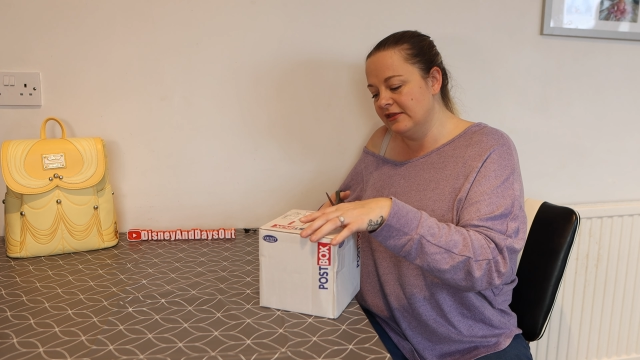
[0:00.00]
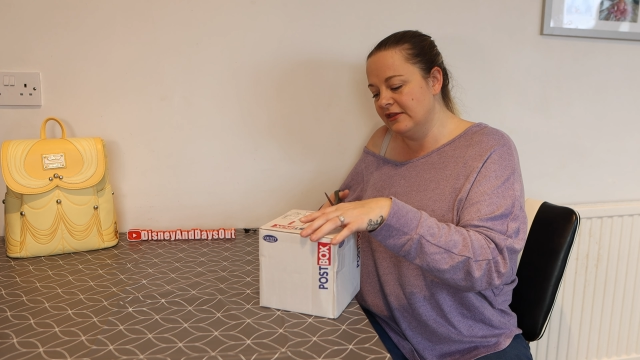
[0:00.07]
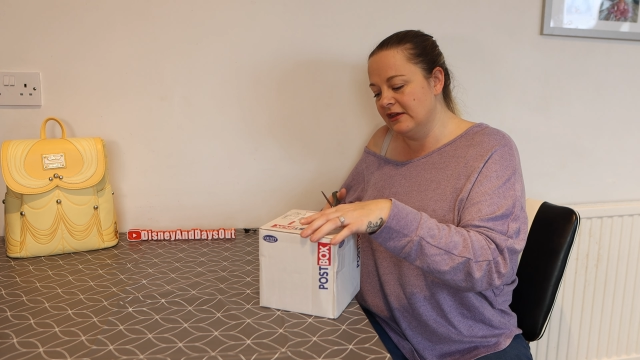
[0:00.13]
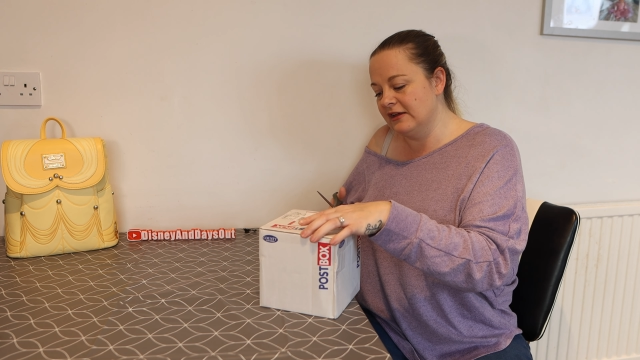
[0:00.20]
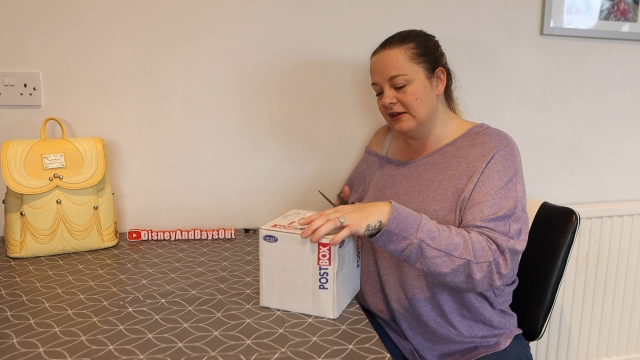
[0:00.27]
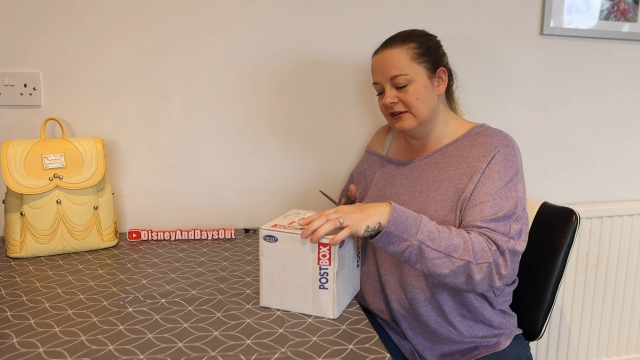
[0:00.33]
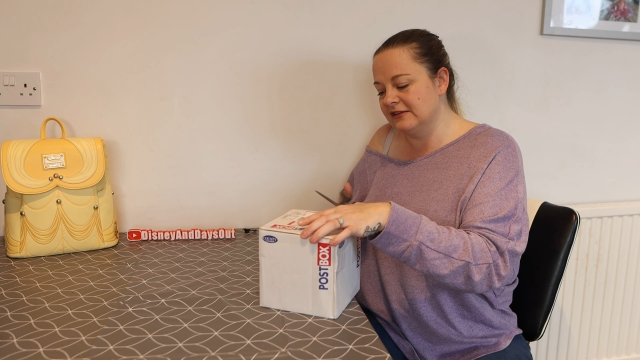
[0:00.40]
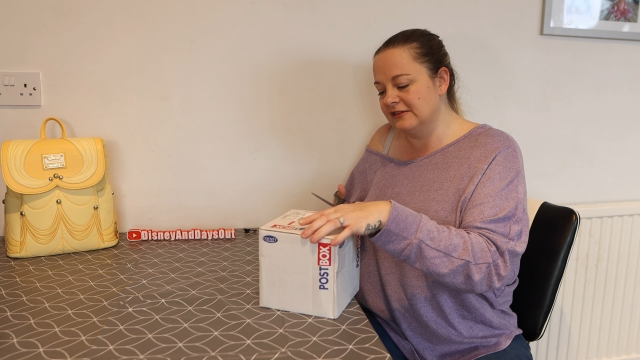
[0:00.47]

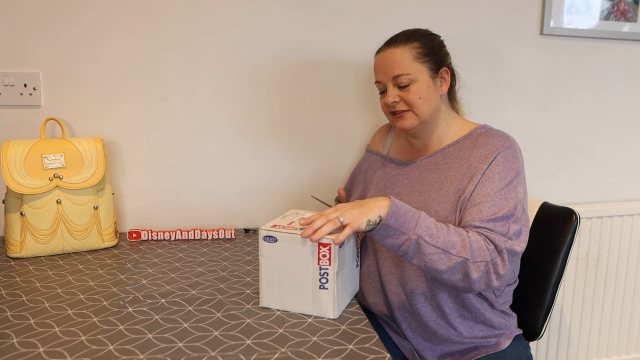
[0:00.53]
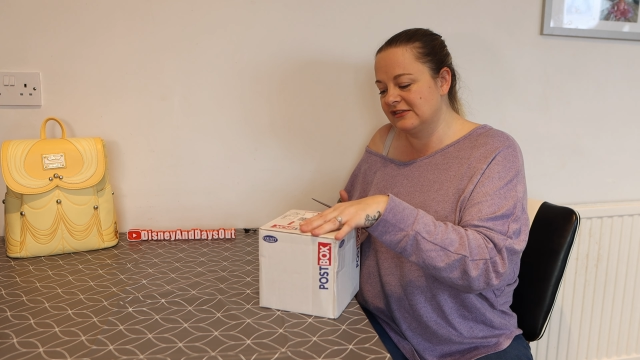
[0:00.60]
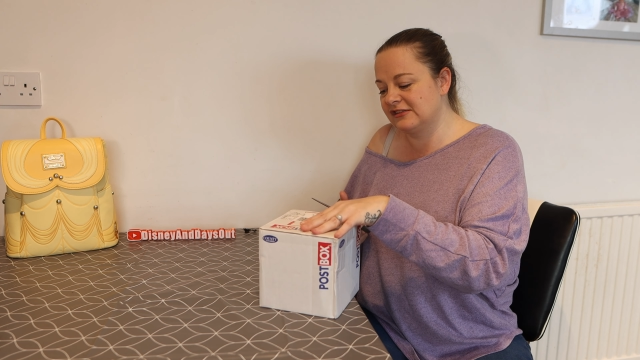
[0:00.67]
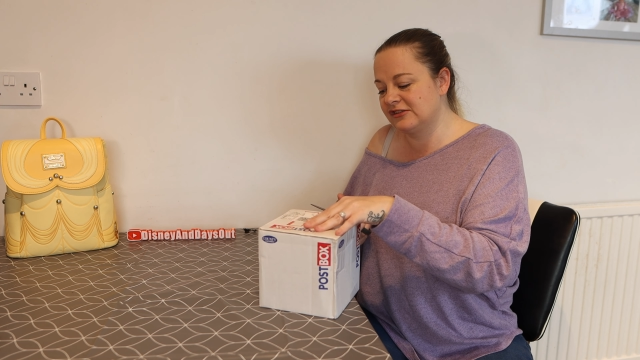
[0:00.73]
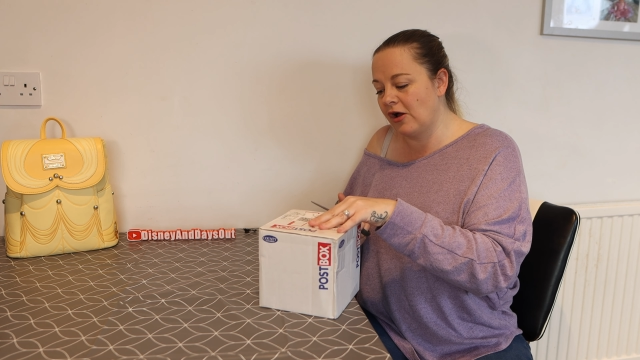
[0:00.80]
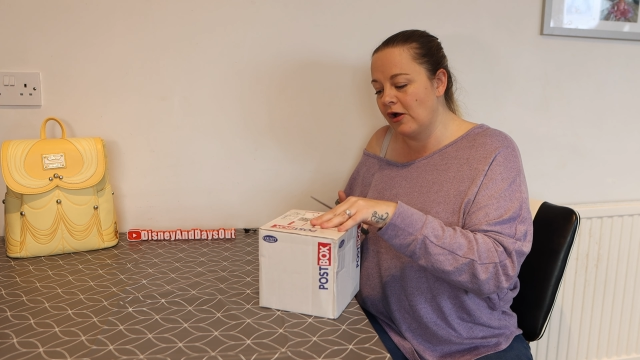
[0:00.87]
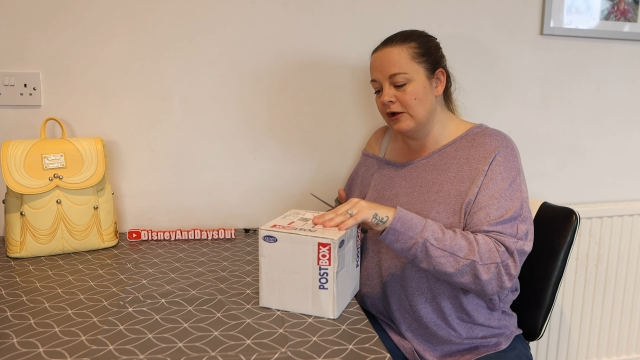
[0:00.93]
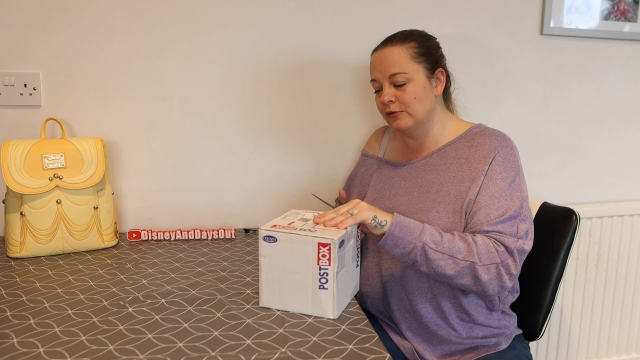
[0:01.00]
the
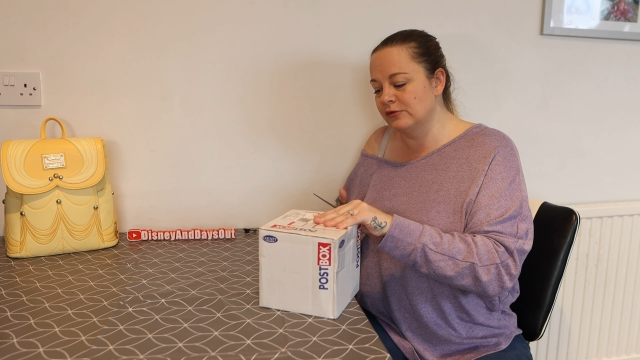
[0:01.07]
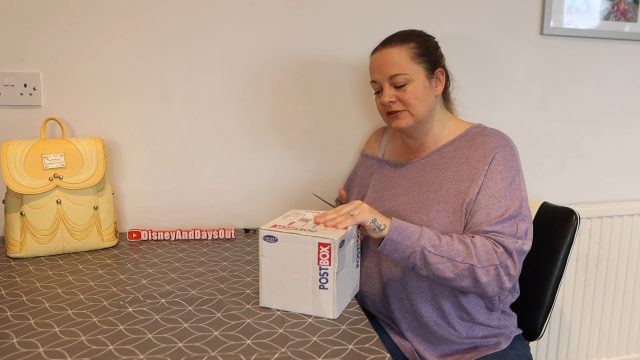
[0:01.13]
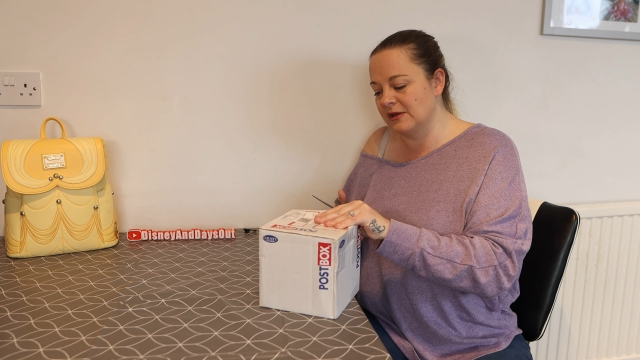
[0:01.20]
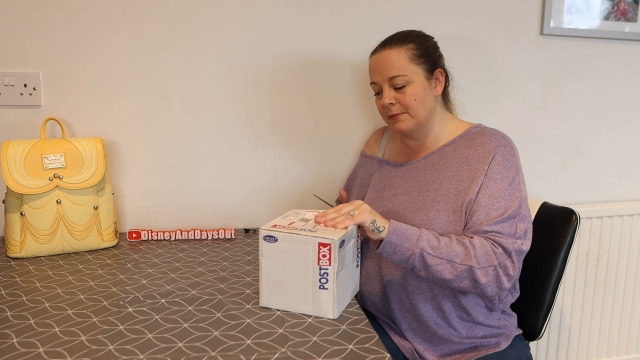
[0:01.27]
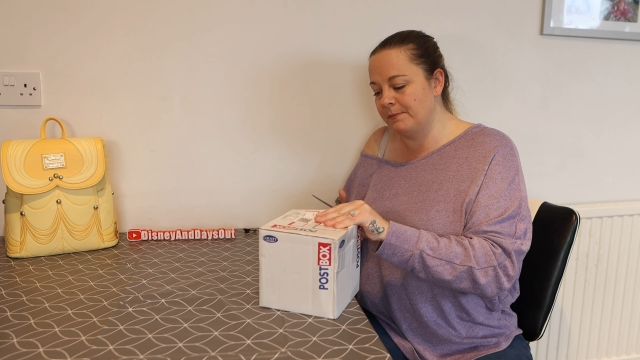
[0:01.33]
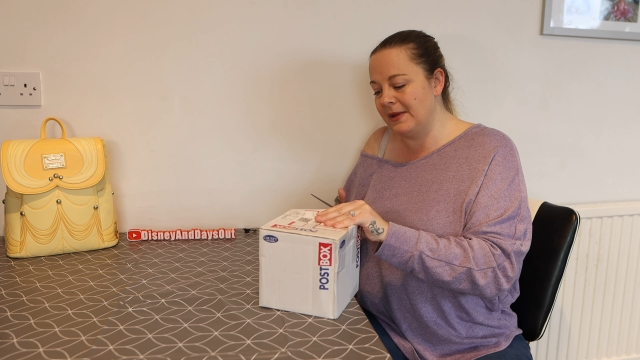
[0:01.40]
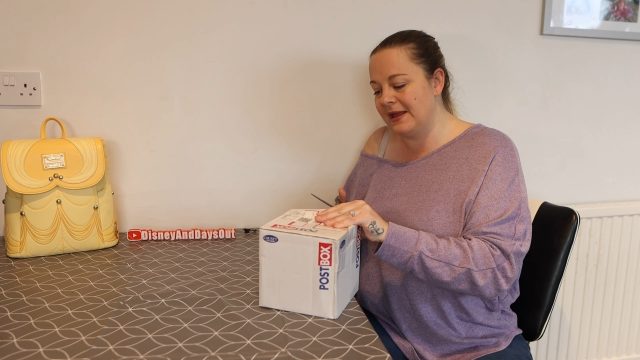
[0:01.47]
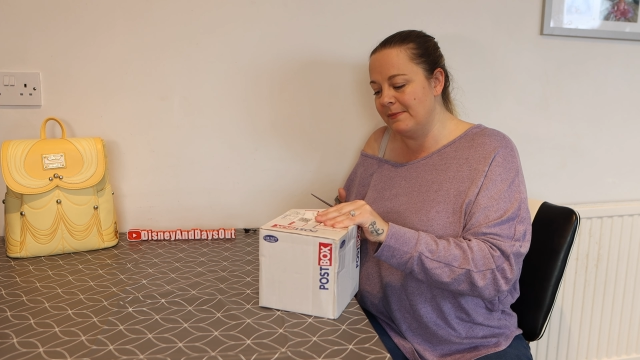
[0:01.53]
styles
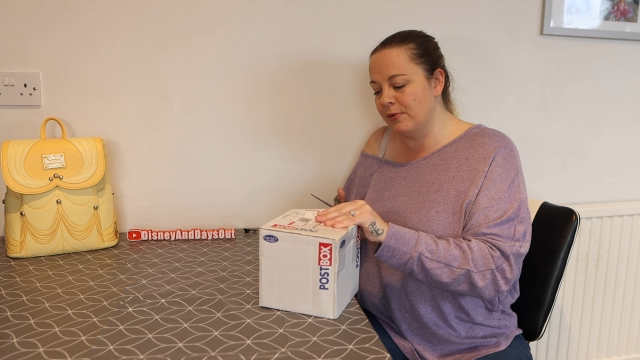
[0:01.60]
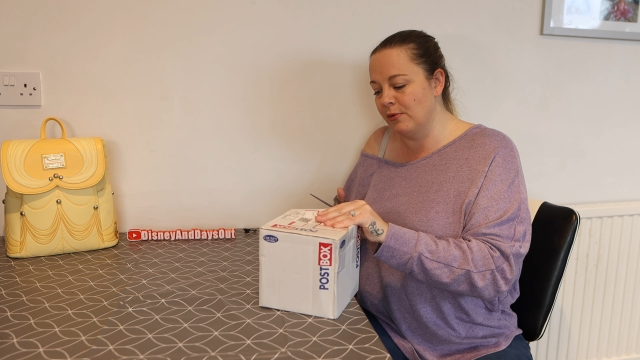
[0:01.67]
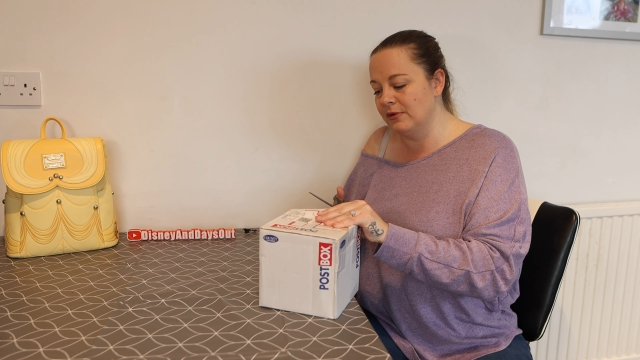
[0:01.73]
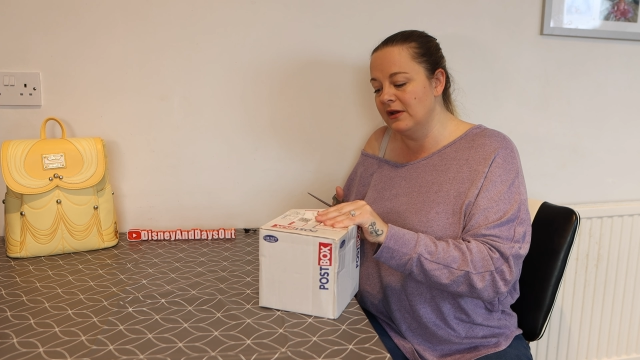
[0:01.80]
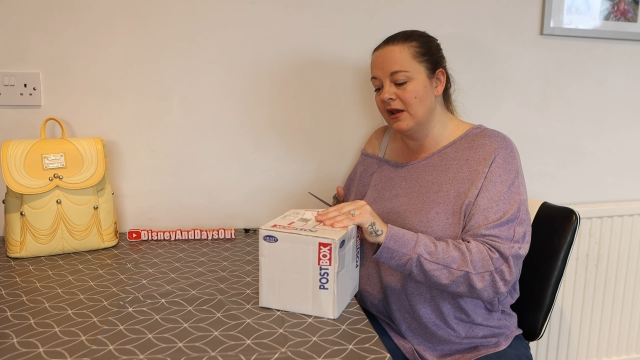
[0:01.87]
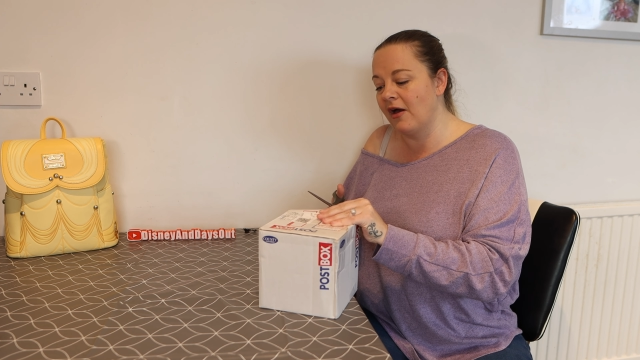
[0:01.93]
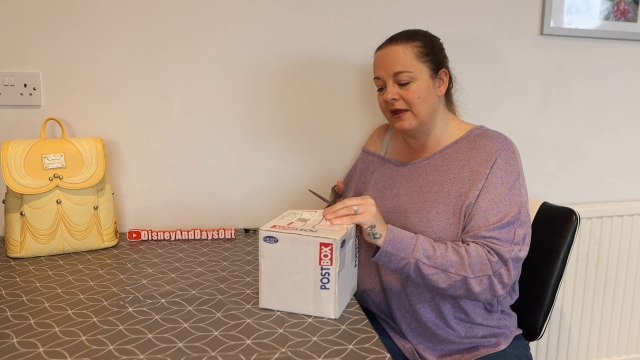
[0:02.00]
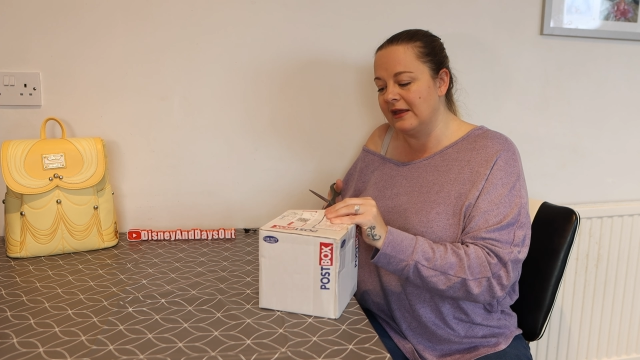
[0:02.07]
that people
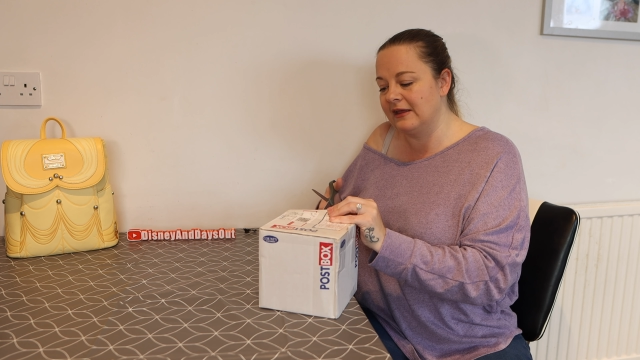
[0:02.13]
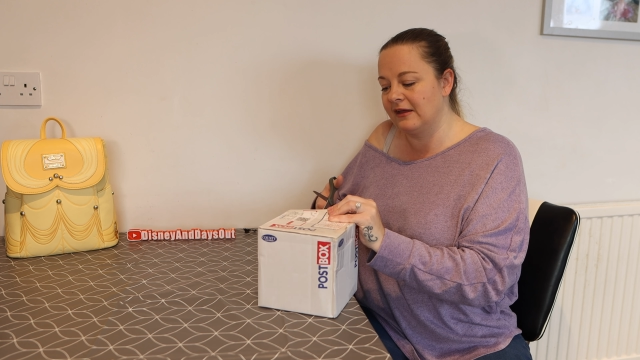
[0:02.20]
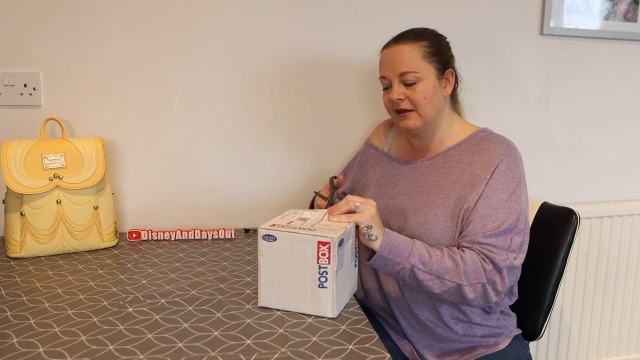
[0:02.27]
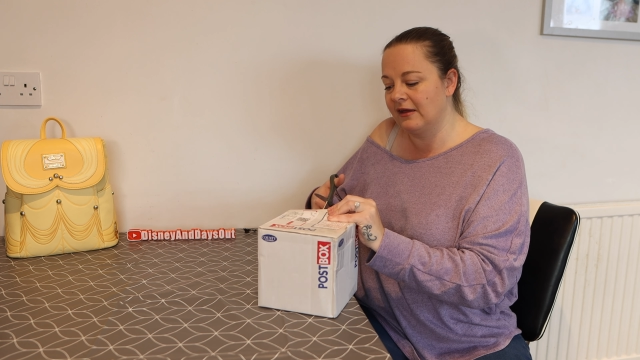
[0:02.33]
like